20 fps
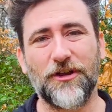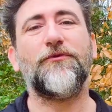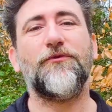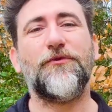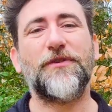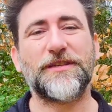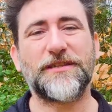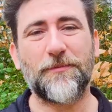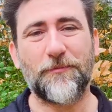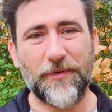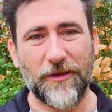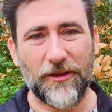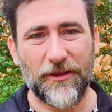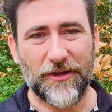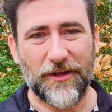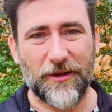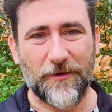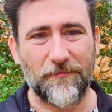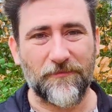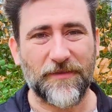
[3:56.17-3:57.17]

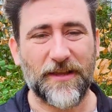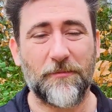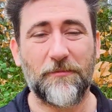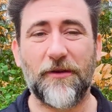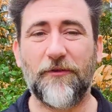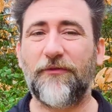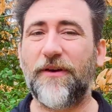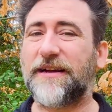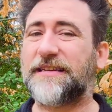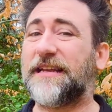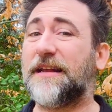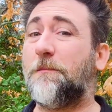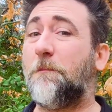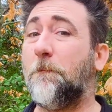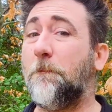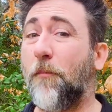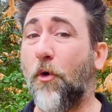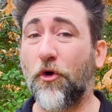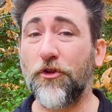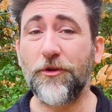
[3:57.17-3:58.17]
Visibility can be affected in
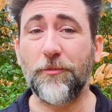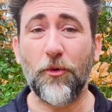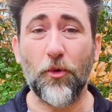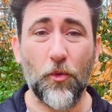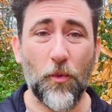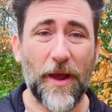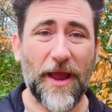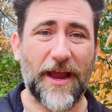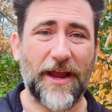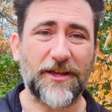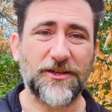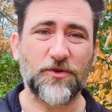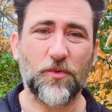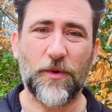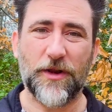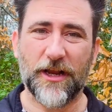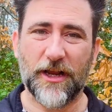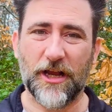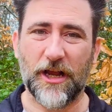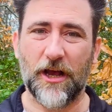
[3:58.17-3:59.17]
multiple ways
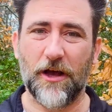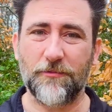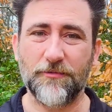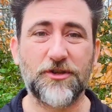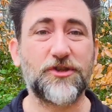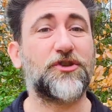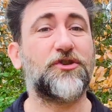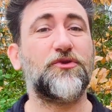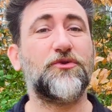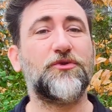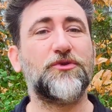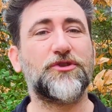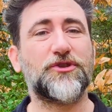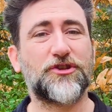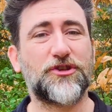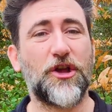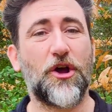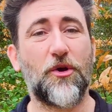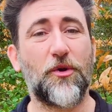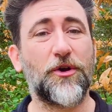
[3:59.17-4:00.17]
when it comes to
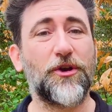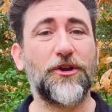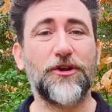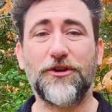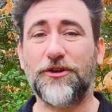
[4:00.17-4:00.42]
snow.